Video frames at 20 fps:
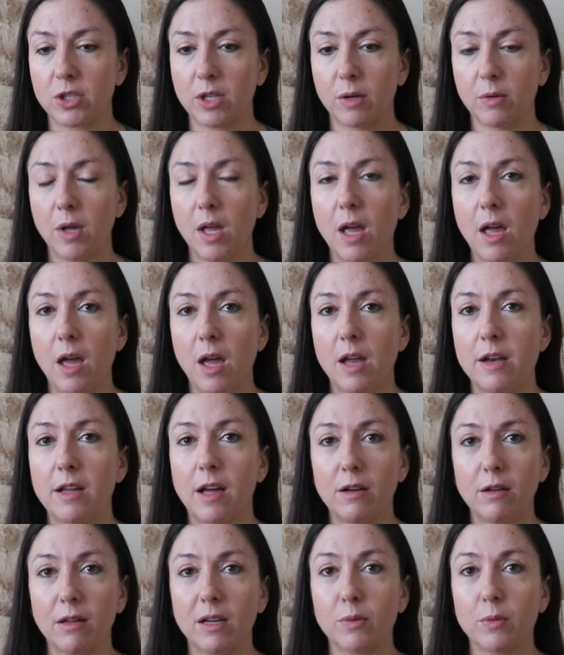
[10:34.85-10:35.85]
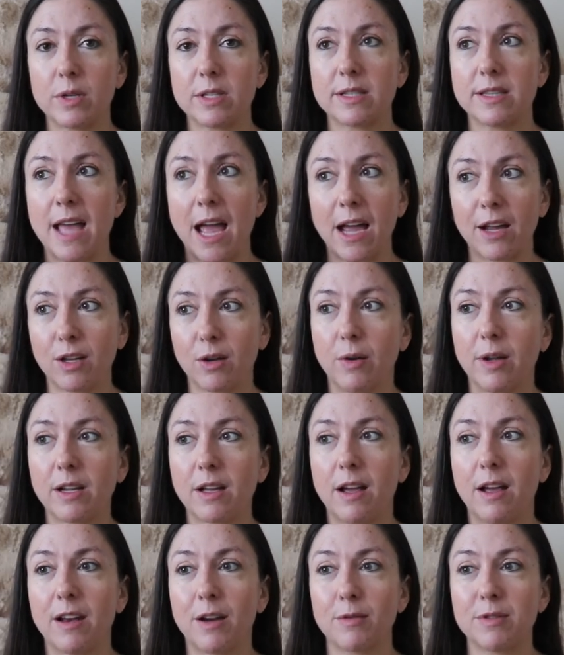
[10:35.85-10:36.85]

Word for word: So not only was that going on,